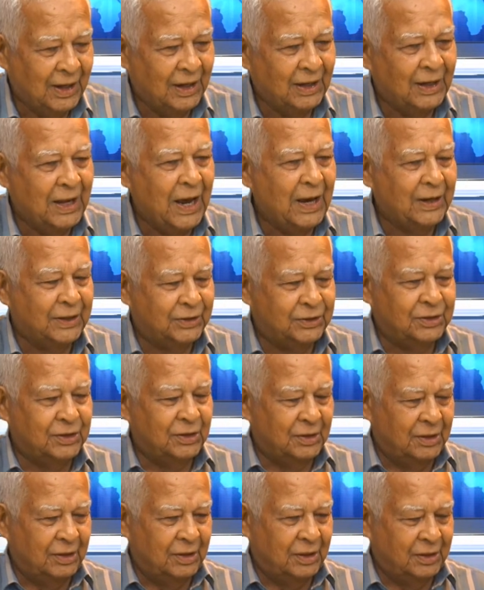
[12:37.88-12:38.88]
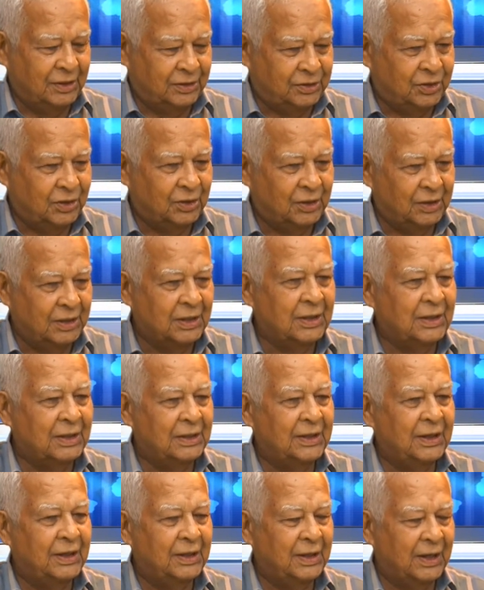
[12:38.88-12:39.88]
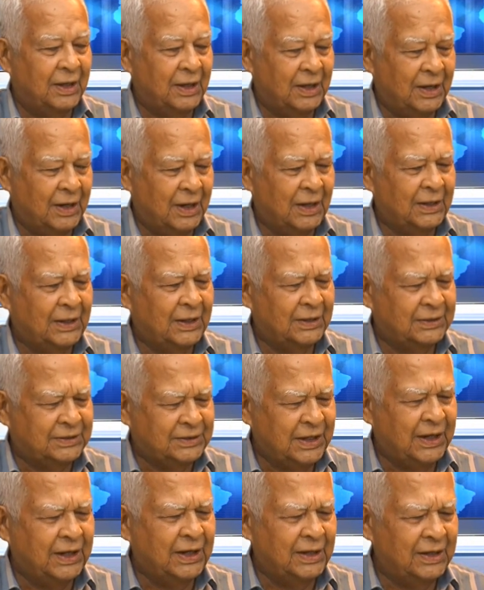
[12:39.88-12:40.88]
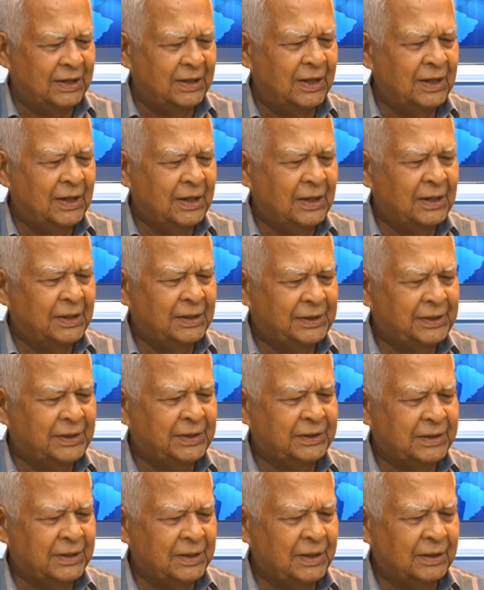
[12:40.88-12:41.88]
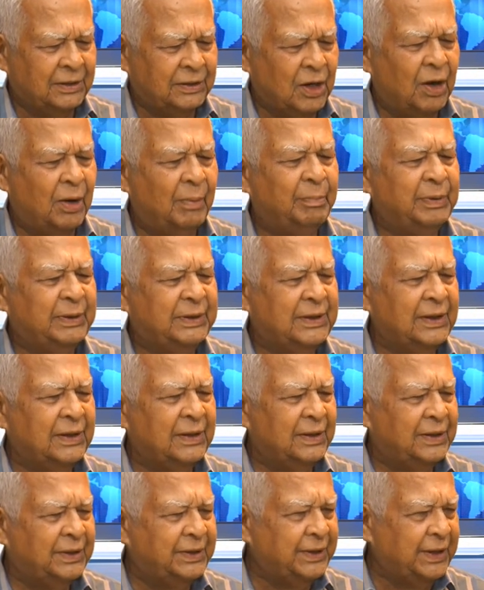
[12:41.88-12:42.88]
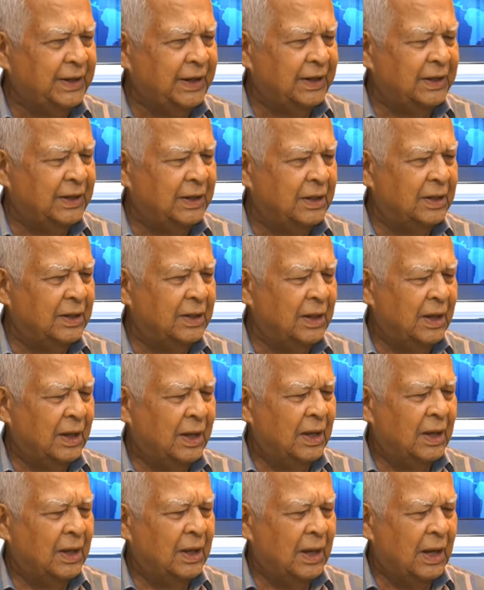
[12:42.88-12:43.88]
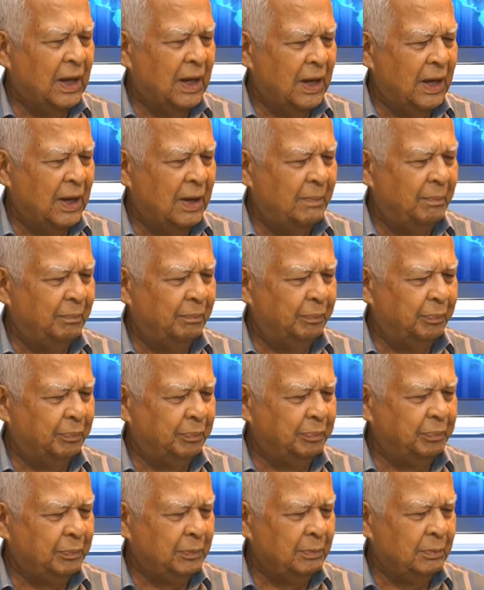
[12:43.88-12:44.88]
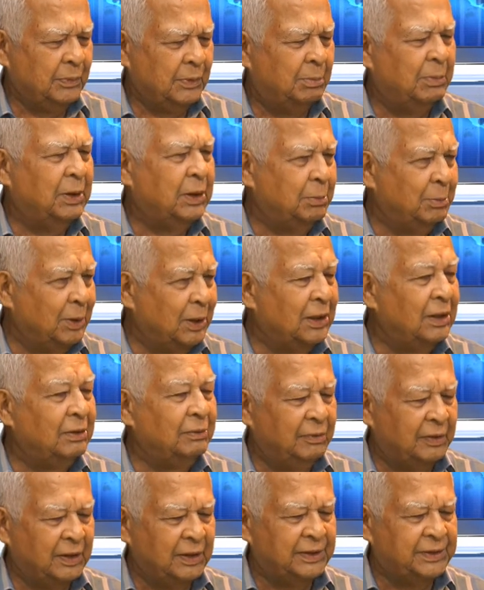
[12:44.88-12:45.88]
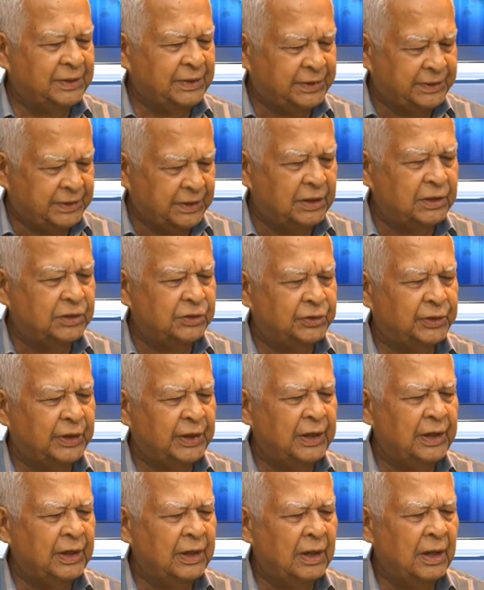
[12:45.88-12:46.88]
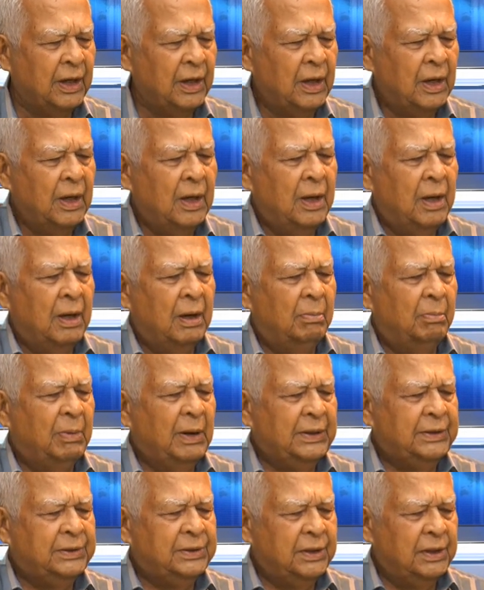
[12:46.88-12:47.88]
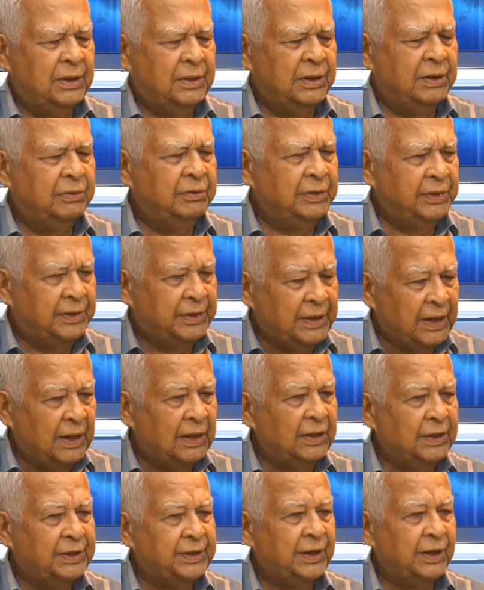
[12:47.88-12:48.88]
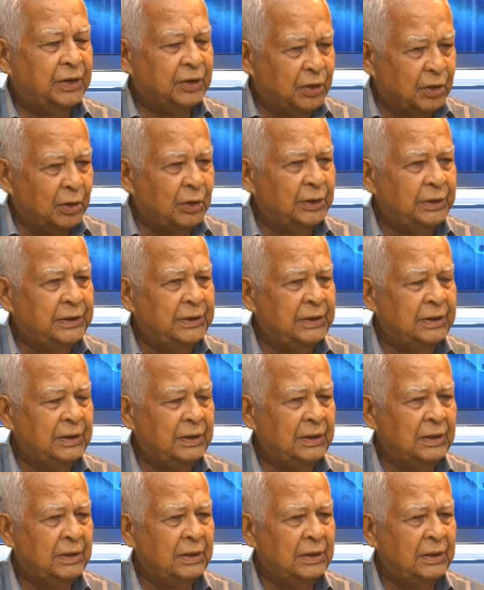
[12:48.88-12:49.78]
like to learn and attain certain competence in minimally invasive surgery, but the results are good.